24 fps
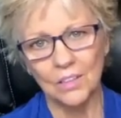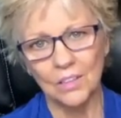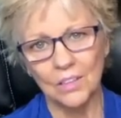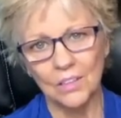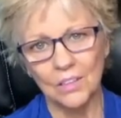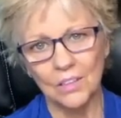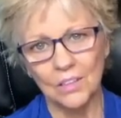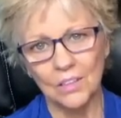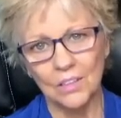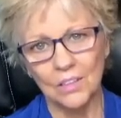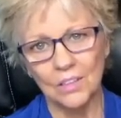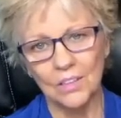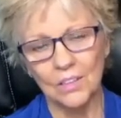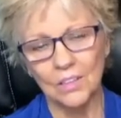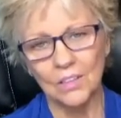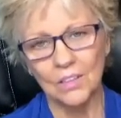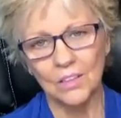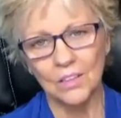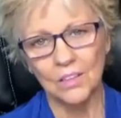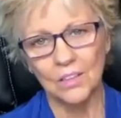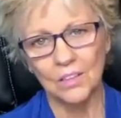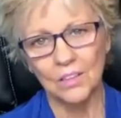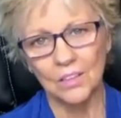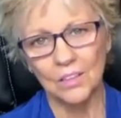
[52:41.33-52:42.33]

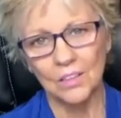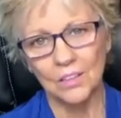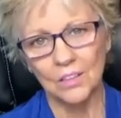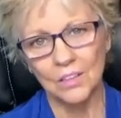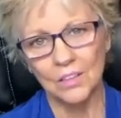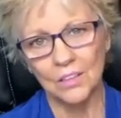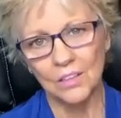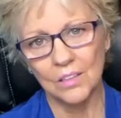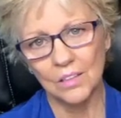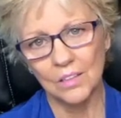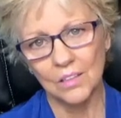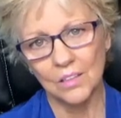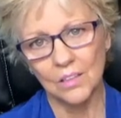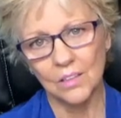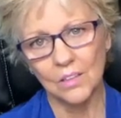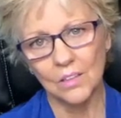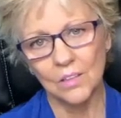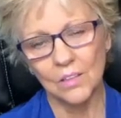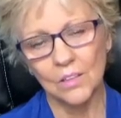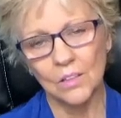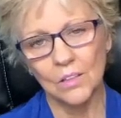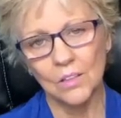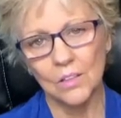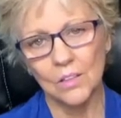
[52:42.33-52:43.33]

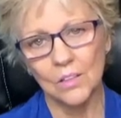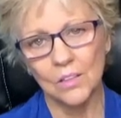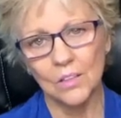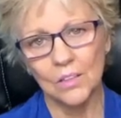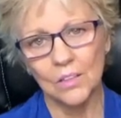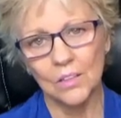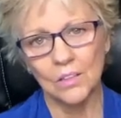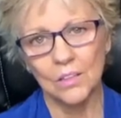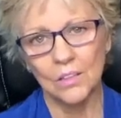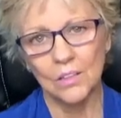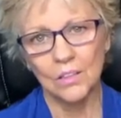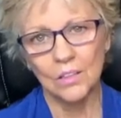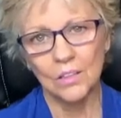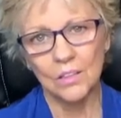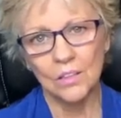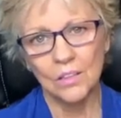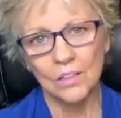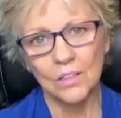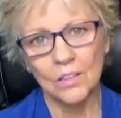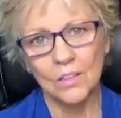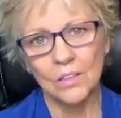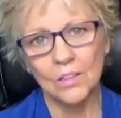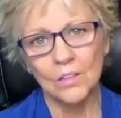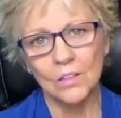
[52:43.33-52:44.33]

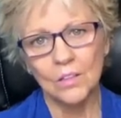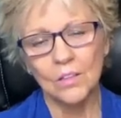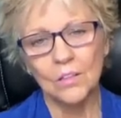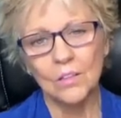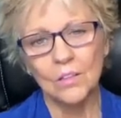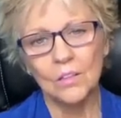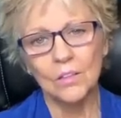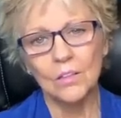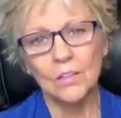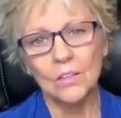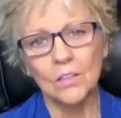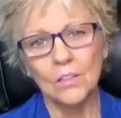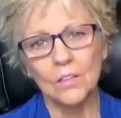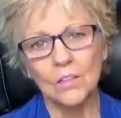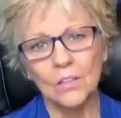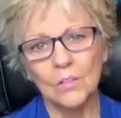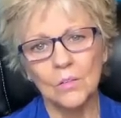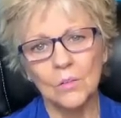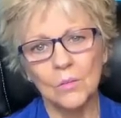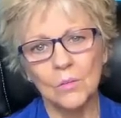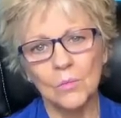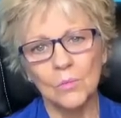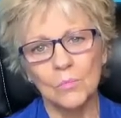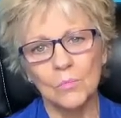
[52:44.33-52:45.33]

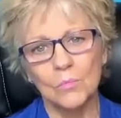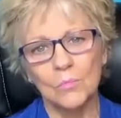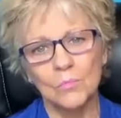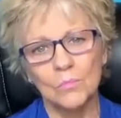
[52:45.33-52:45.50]
No words are spoken by the person on screen.